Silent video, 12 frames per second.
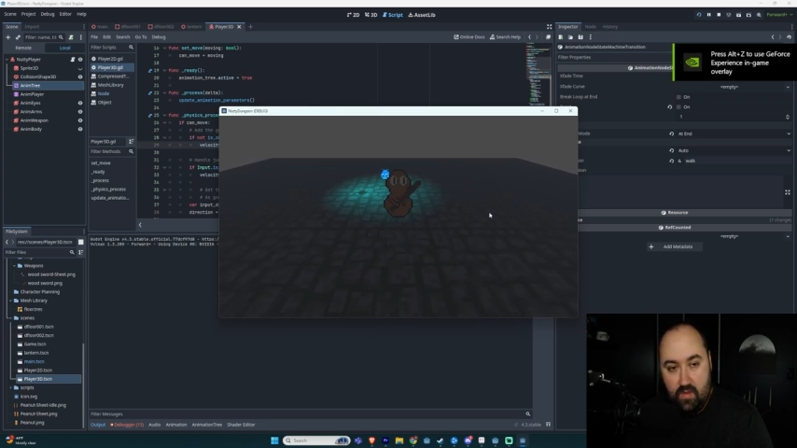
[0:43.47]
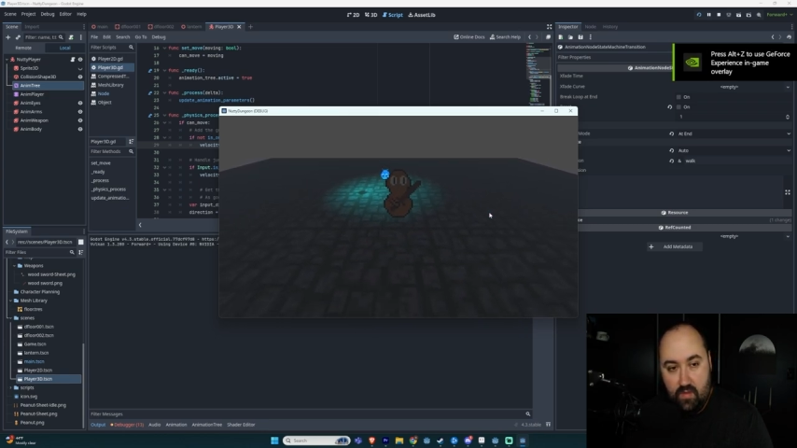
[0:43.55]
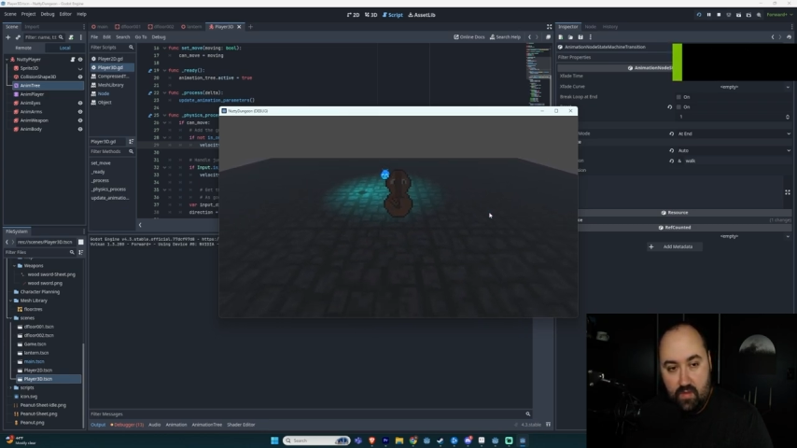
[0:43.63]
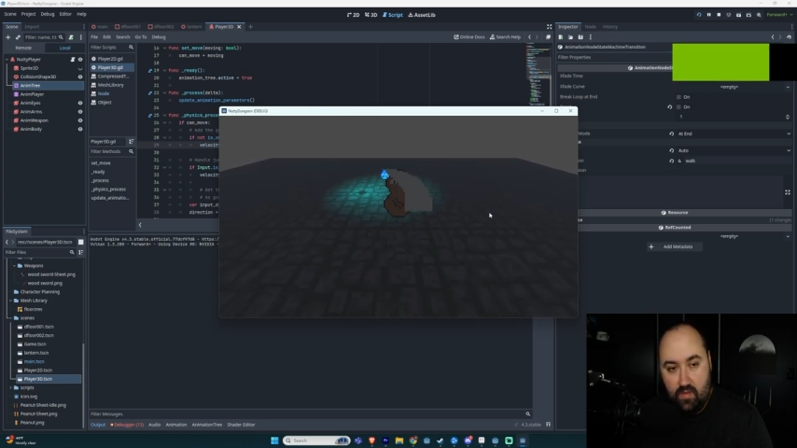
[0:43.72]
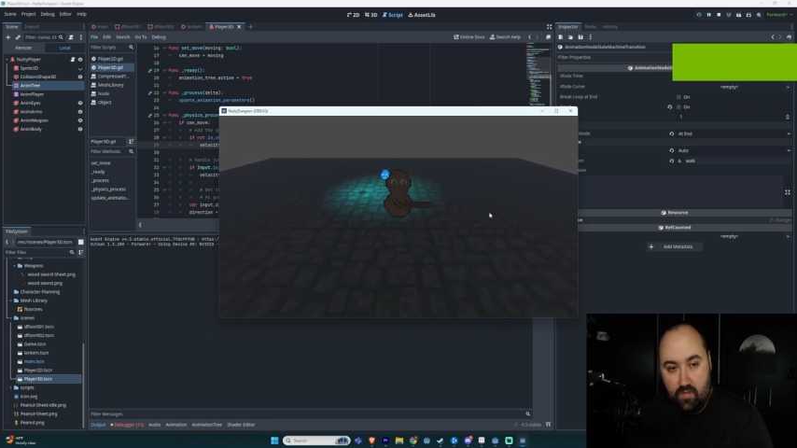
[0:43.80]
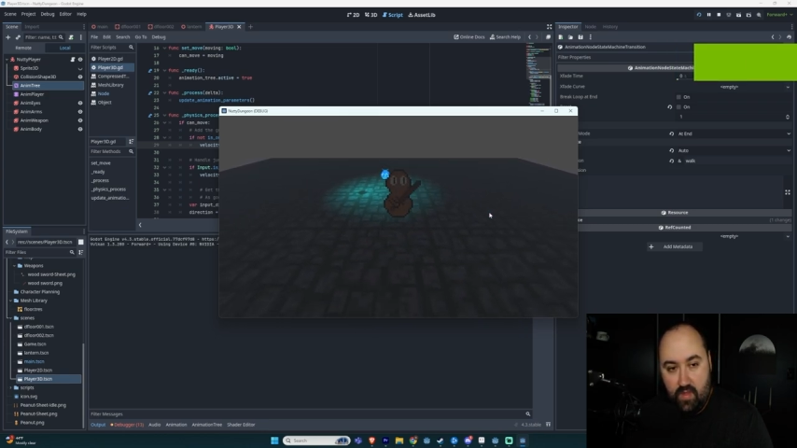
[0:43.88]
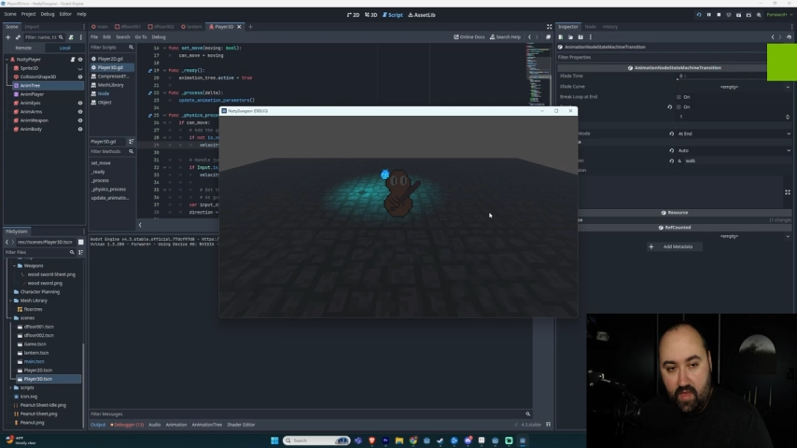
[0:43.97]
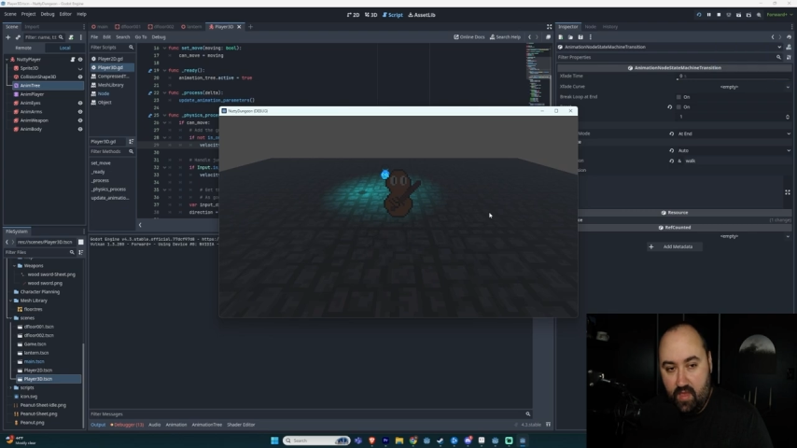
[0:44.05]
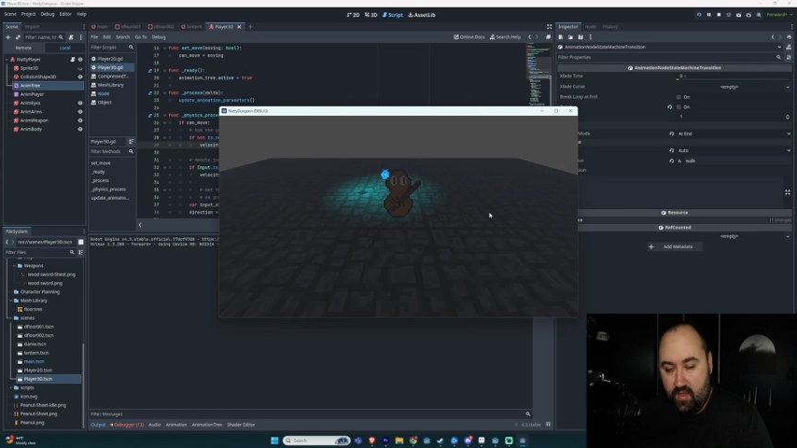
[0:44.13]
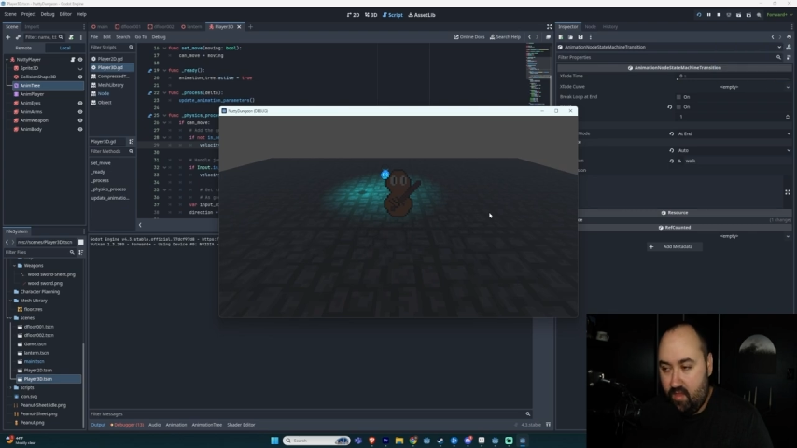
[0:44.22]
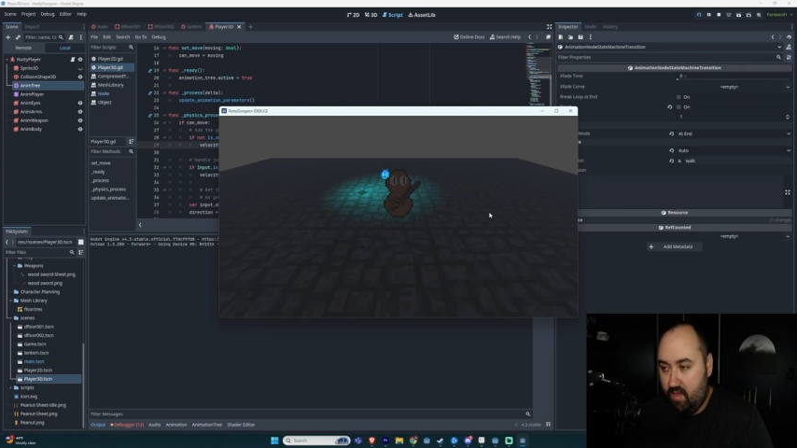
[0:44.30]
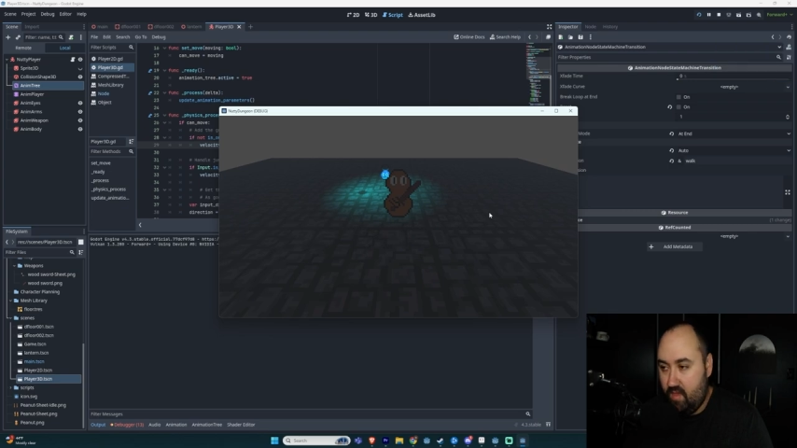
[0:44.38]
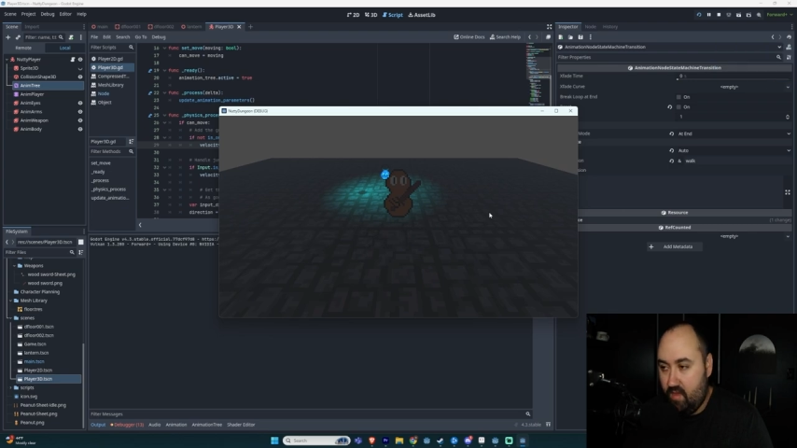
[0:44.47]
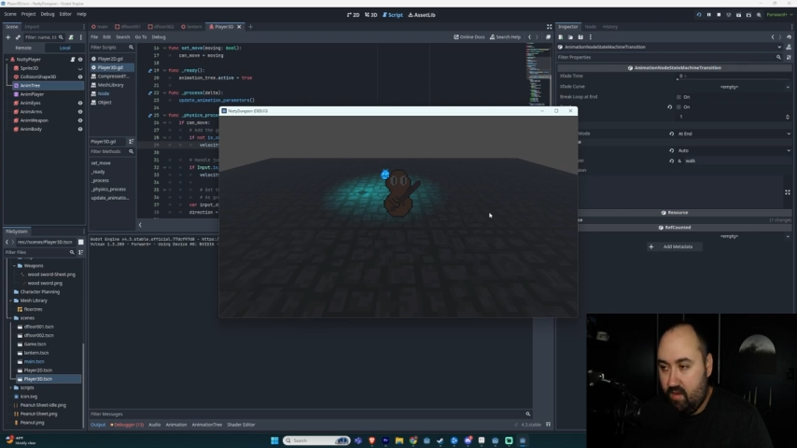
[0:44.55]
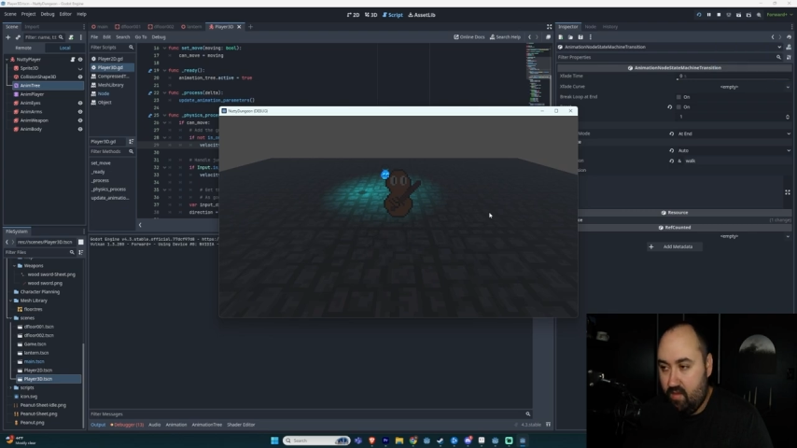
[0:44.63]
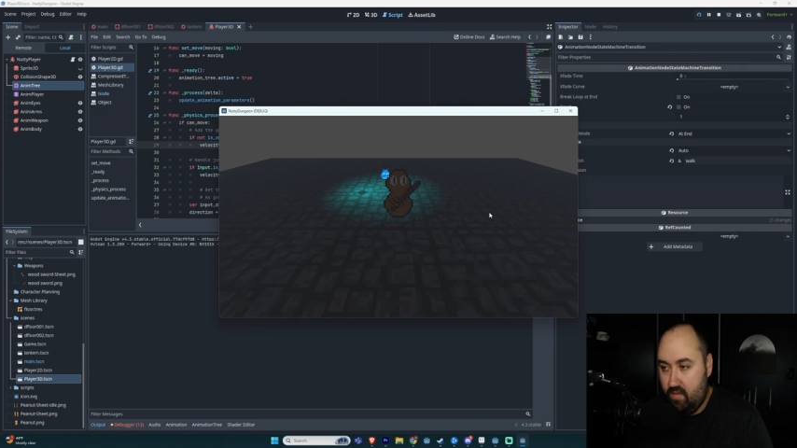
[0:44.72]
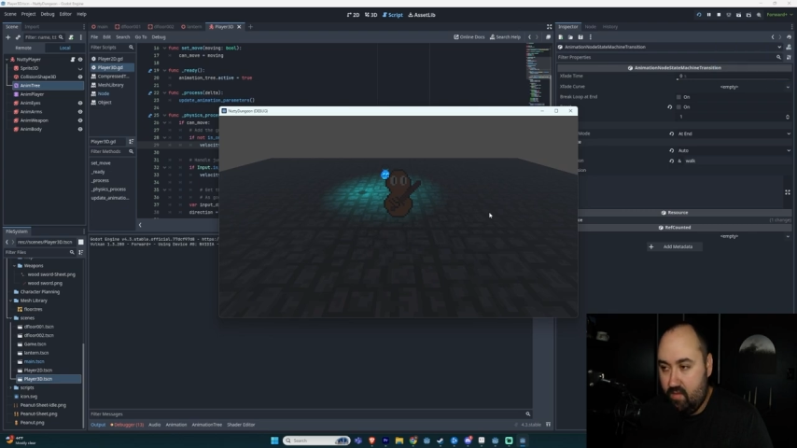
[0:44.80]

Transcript: Let's go attack again.